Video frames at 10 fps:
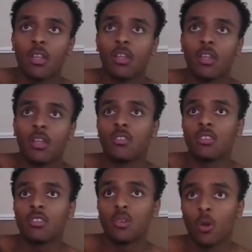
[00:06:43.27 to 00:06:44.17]
into the
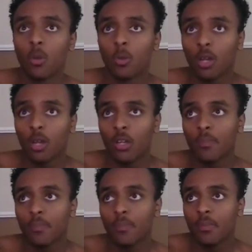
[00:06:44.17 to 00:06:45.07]
order block,
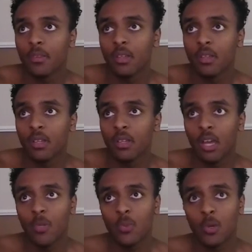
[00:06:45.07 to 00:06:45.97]
at
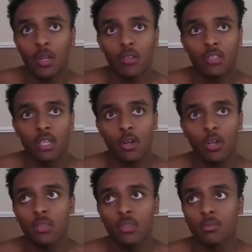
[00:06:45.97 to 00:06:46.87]
which point I was like, awesome.